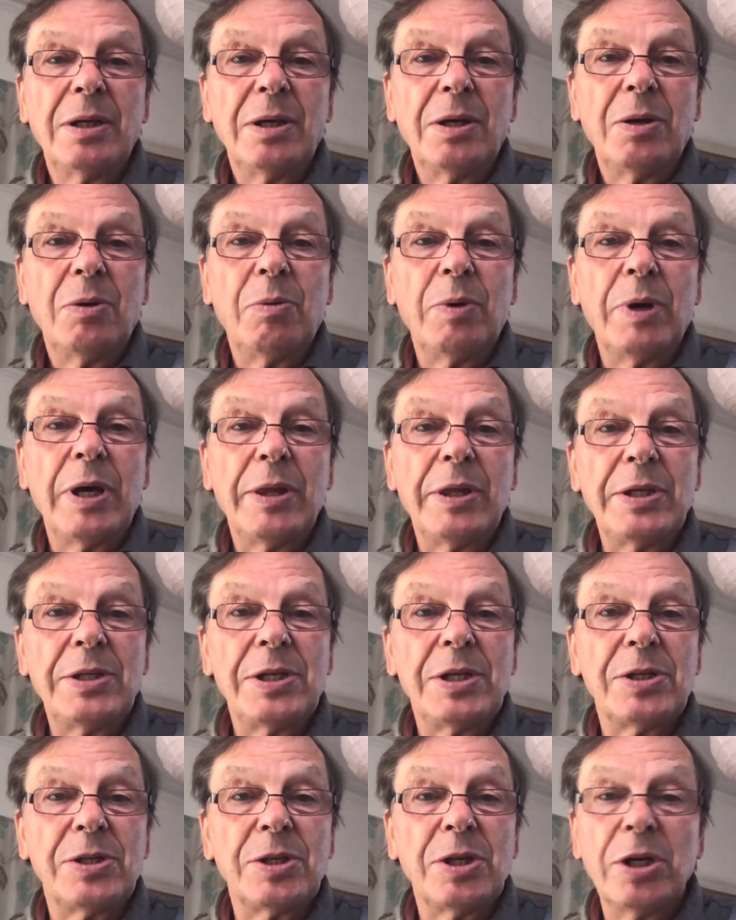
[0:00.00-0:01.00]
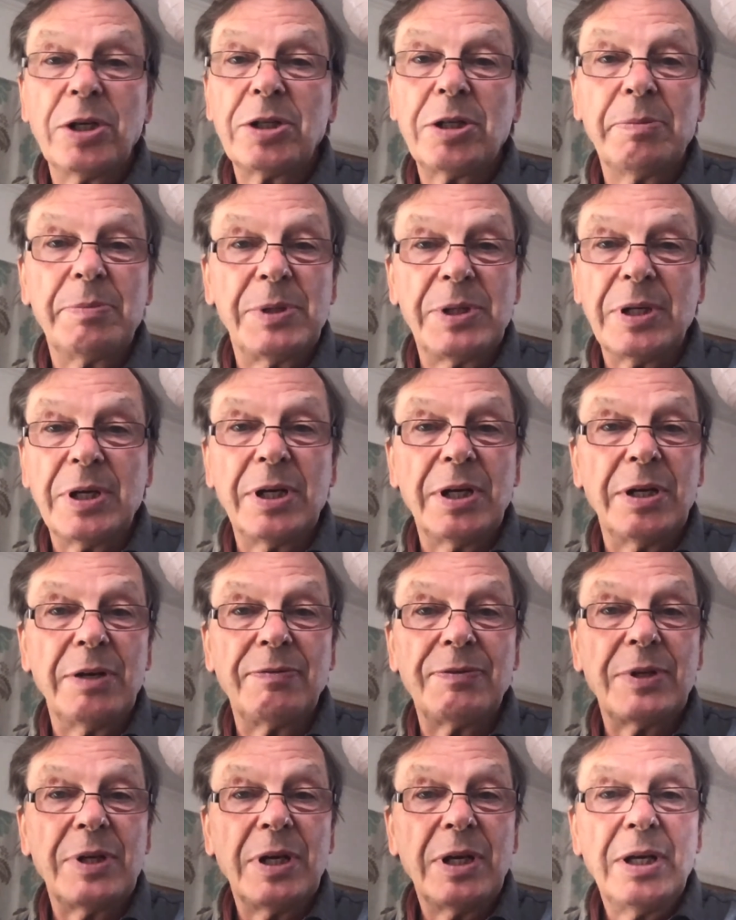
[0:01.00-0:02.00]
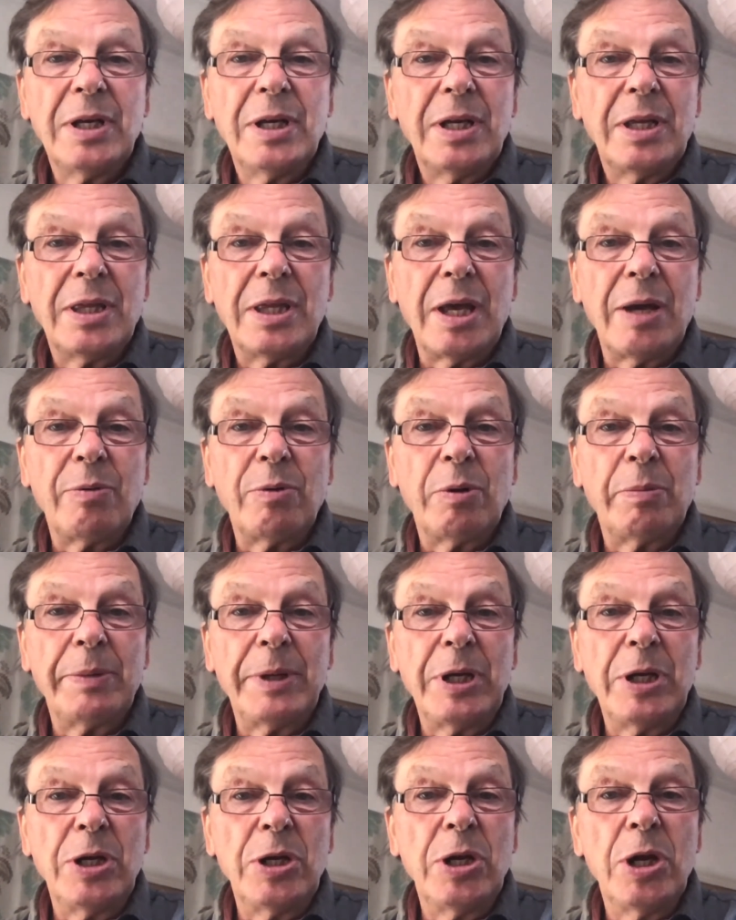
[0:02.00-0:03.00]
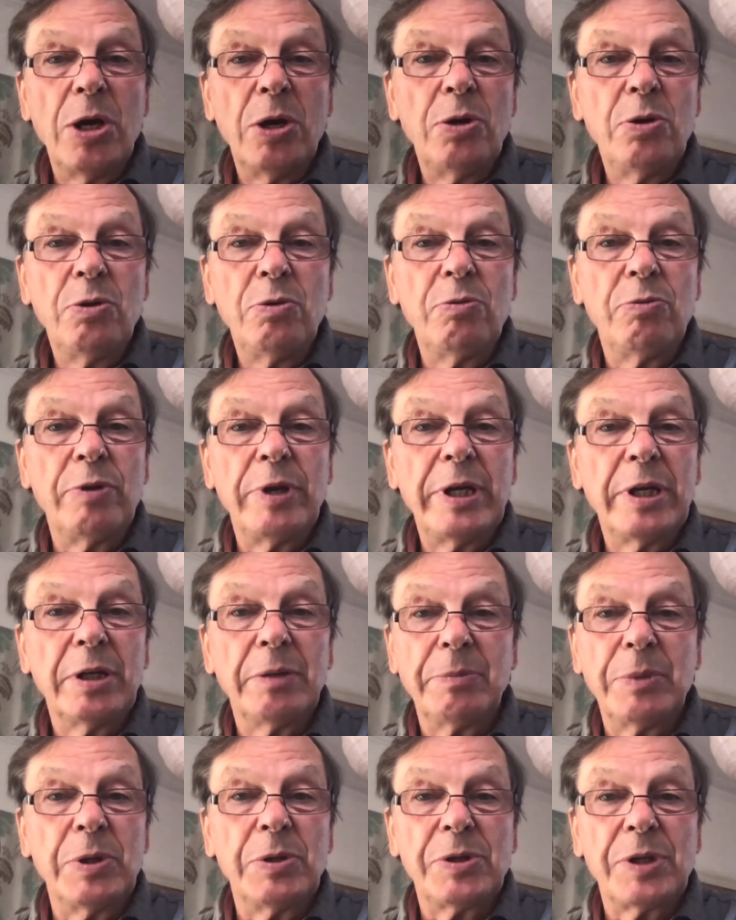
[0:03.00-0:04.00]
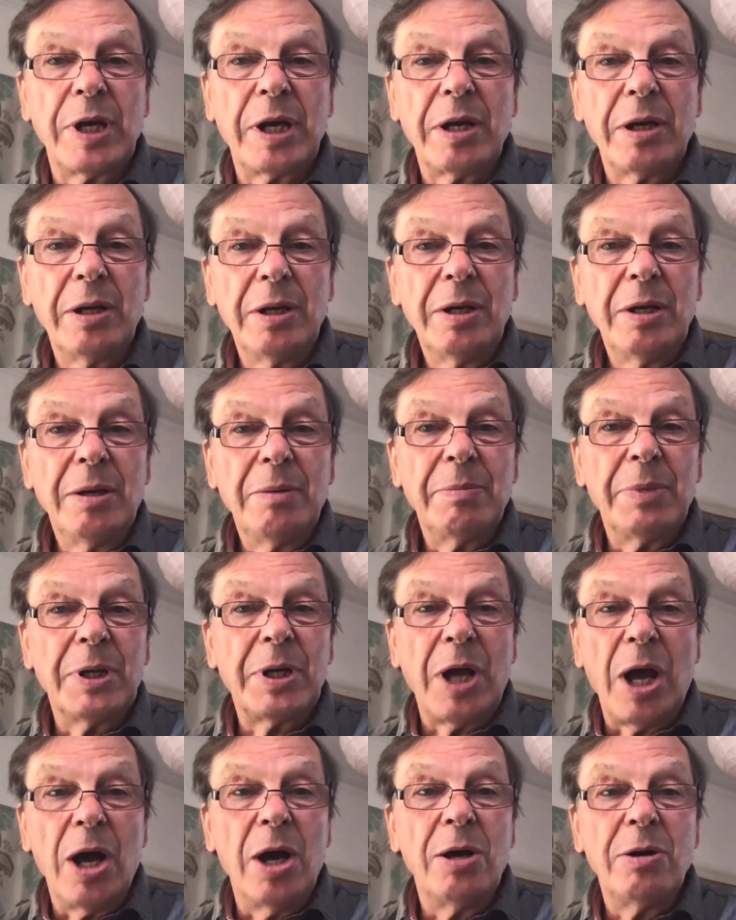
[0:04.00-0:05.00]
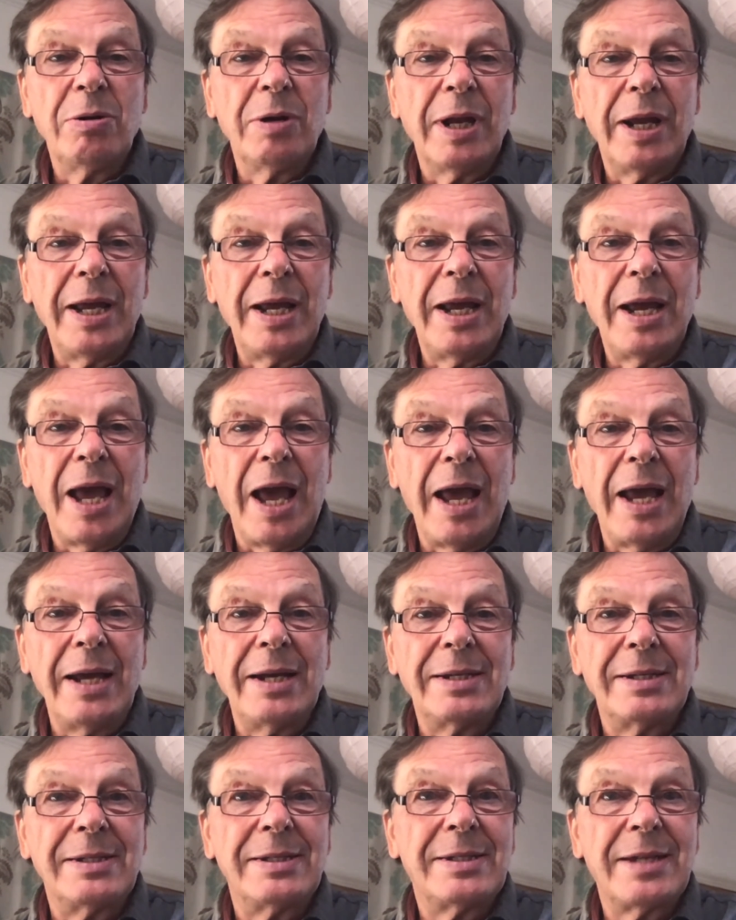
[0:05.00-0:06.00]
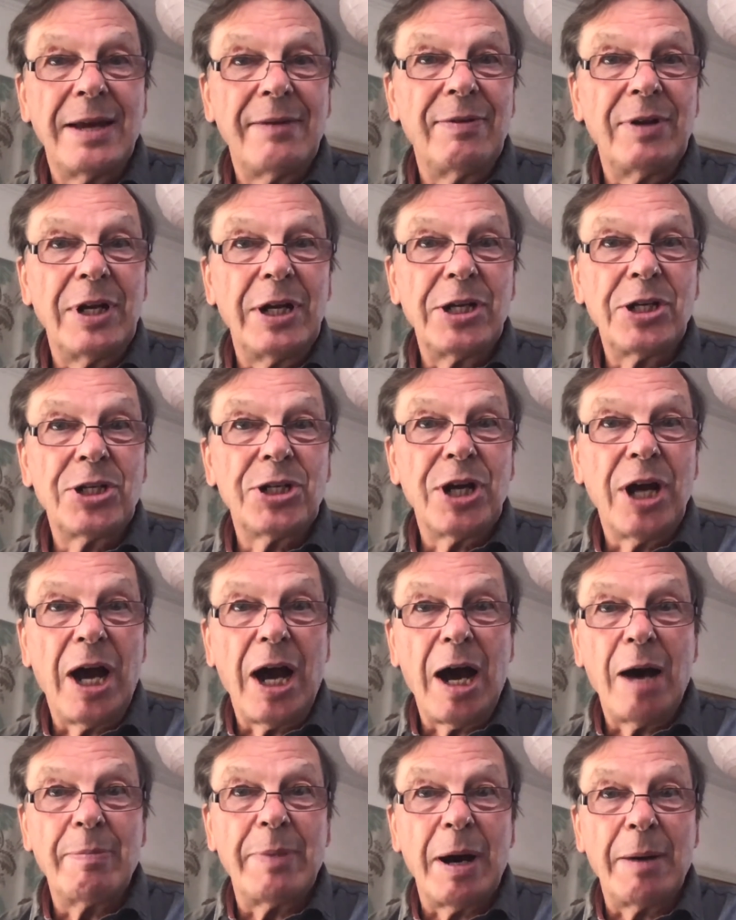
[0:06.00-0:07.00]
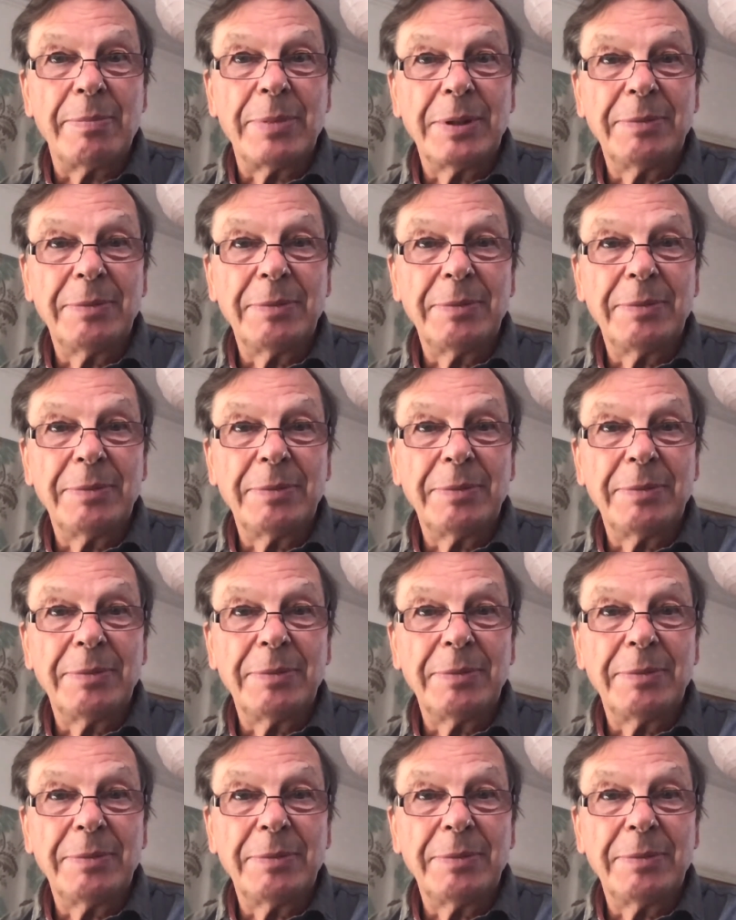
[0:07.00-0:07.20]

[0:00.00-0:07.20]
Where this is not observed, there will be no real music, but only a devilish hubbub."